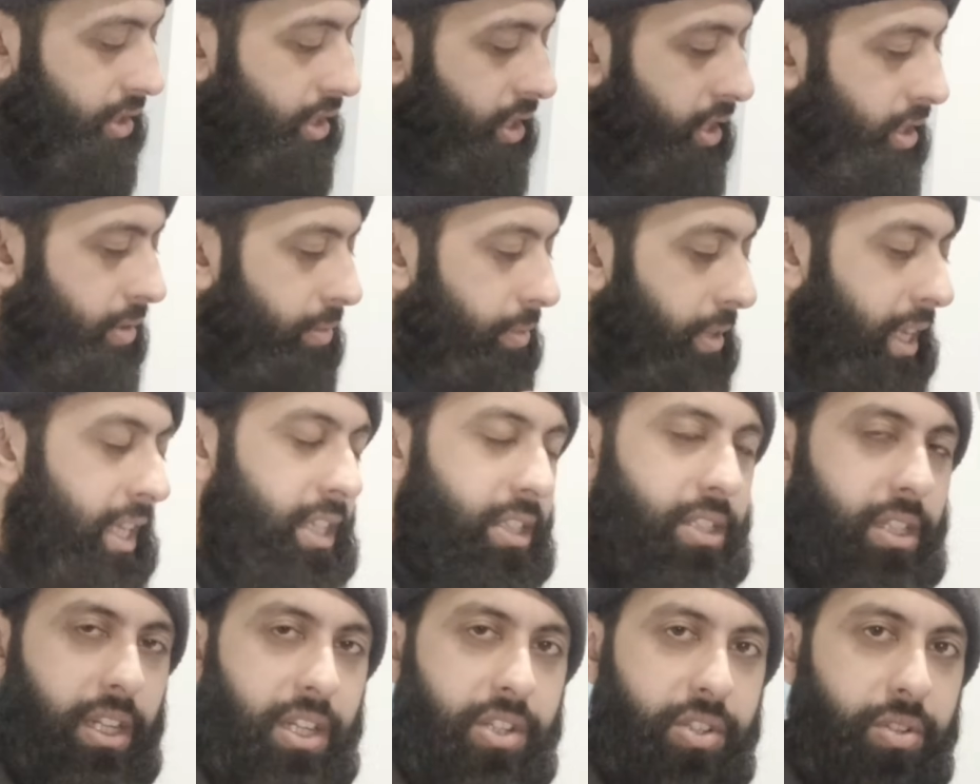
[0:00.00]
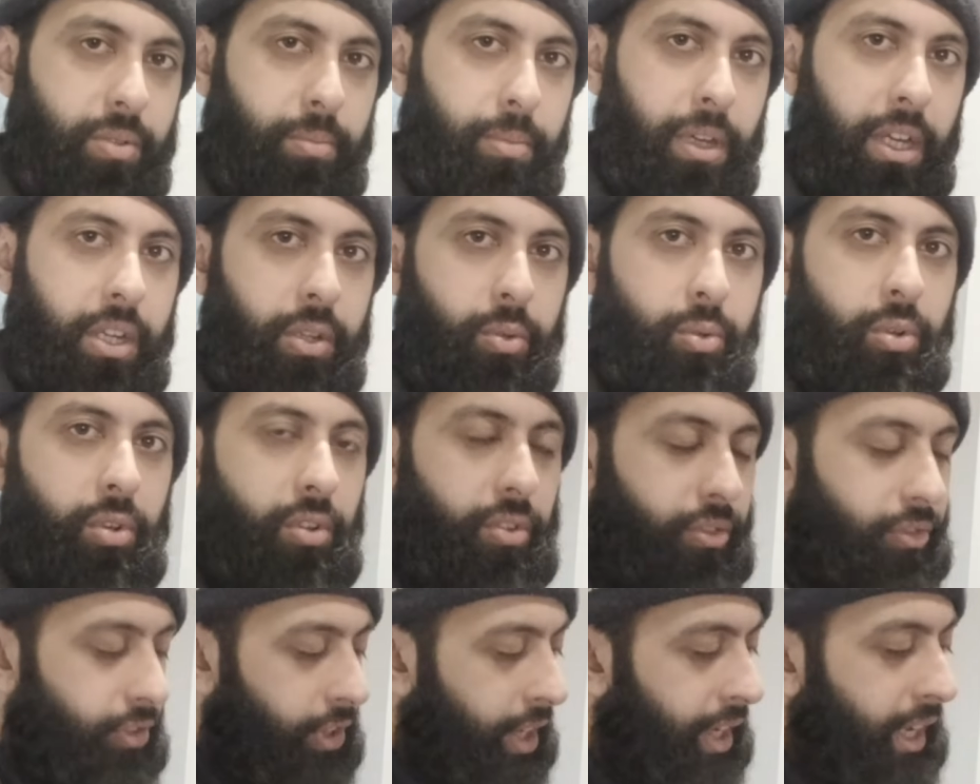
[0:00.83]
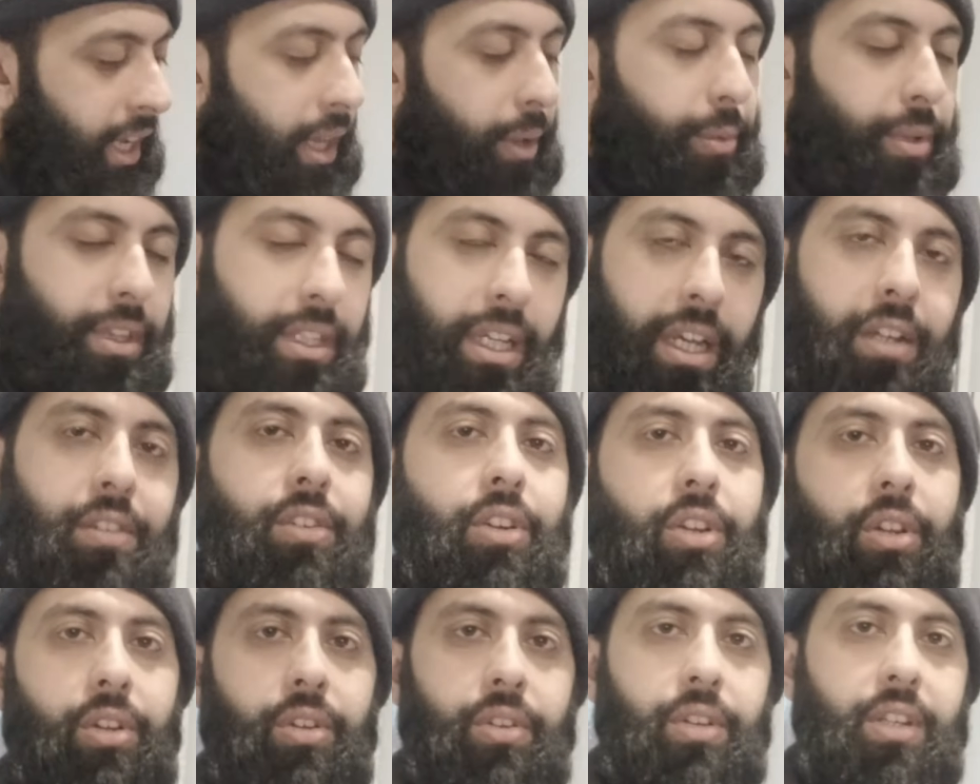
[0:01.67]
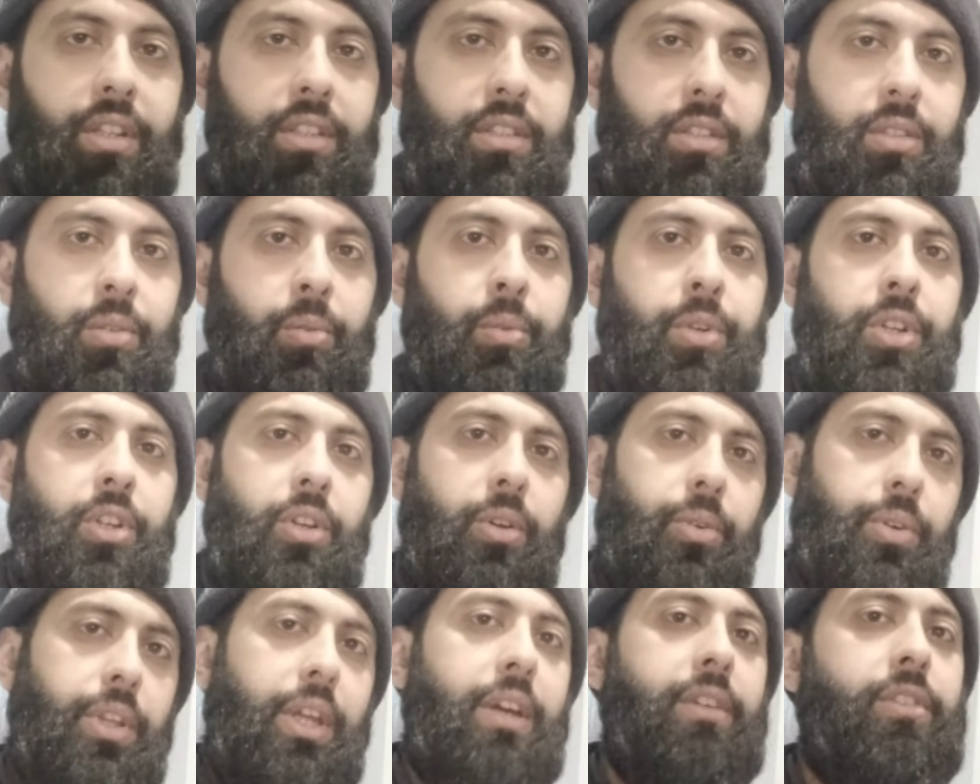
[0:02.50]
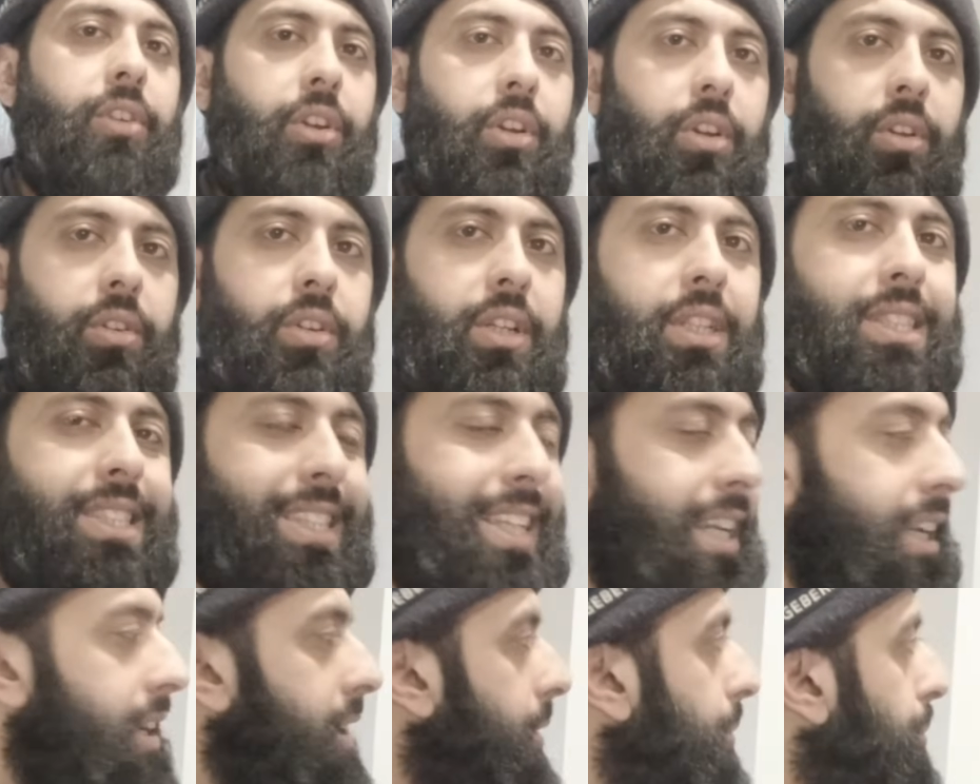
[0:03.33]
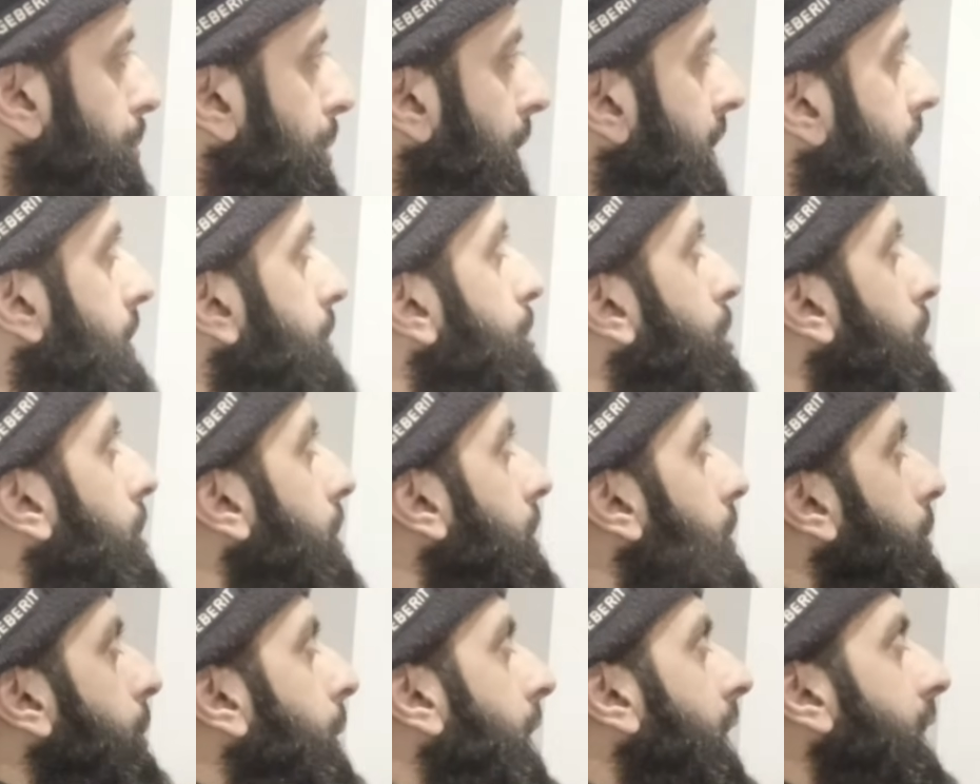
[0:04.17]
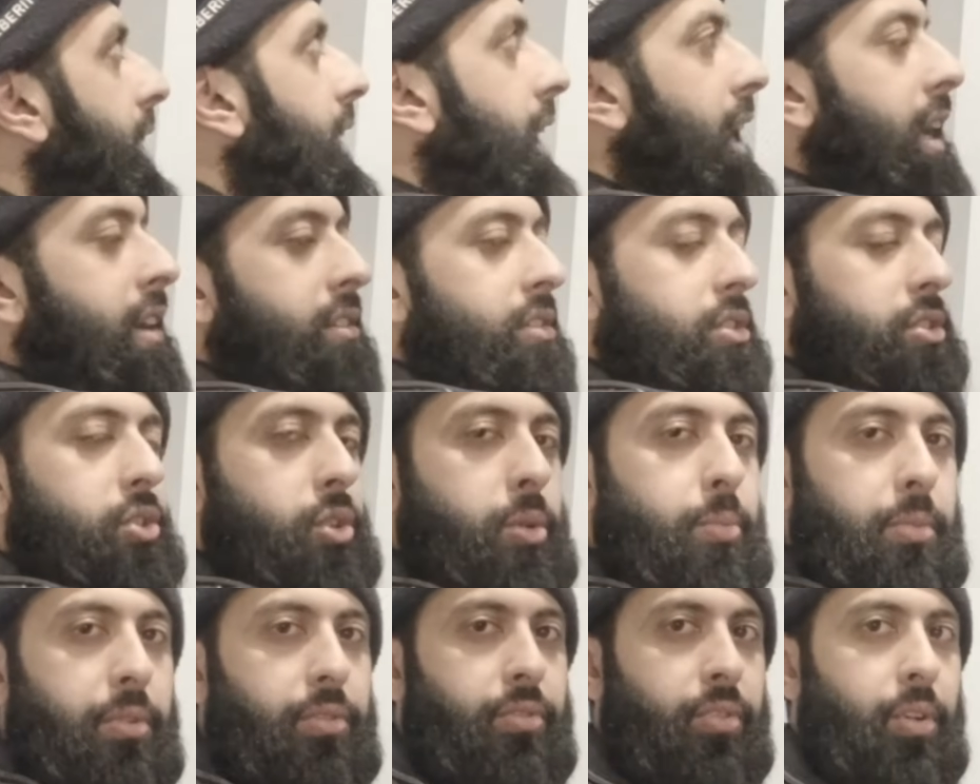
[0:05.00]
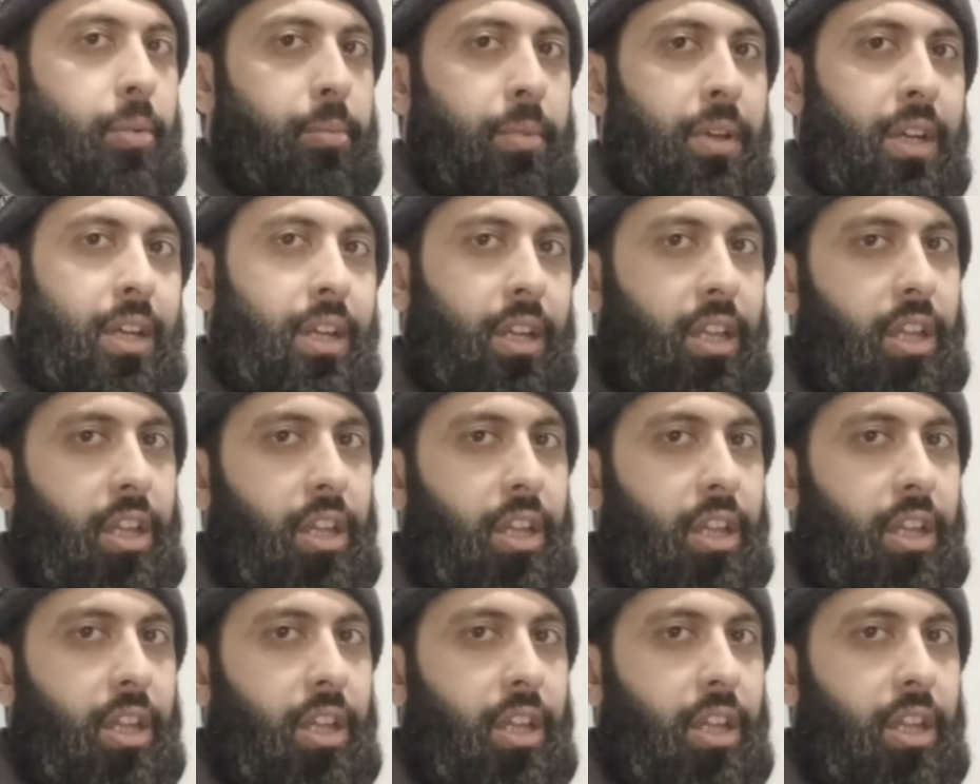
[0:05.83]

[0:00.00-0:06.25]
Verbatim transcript: um, the installation manual, find out what the error code is. When you know what the error code is, then you can pinpoint where that error is coming from.